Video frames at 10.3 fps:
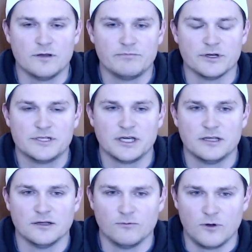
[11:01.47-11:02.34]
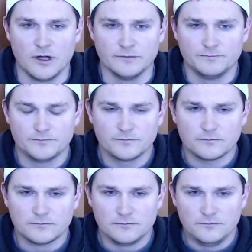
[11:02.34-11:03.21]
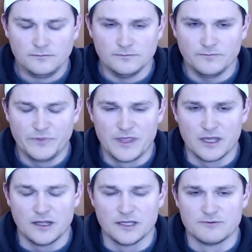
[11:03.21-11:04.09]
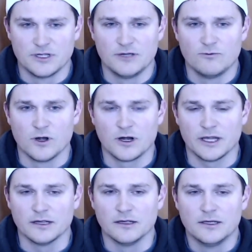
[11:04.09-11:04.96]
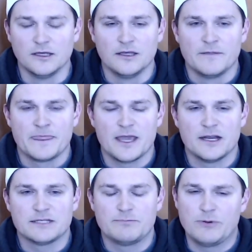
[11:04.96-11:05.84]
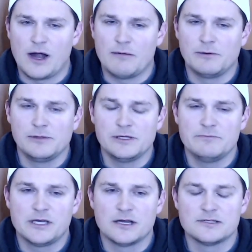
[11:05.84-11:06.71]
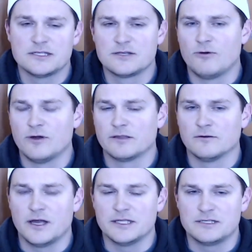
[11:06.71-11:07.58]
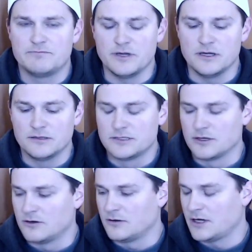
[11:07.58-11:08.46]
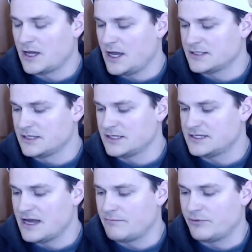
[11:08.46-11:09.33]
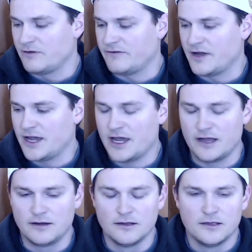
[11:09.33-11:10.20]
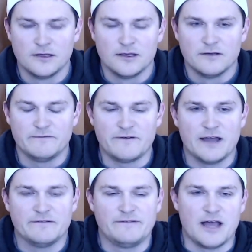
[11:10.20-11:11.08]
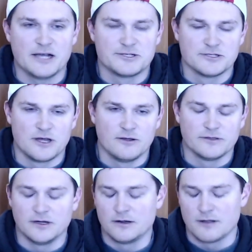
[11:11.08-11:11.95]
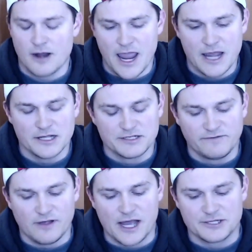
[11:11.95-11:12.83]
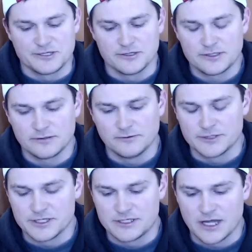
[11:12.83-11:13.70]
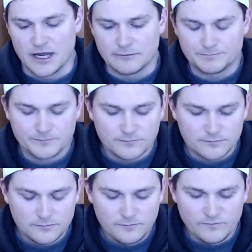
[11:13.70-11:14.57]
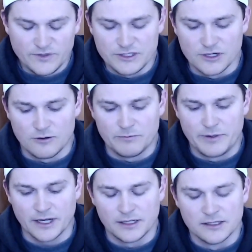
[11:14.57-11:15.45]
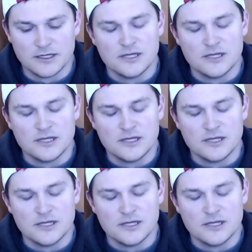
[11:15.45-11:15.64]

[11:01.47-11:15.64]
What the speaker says: particular one that is really working, and it's probably because it's going the right speed. So as an example, if I had 5 flashers out there and they're 8-inch flashers, we'll just say, so we'll pick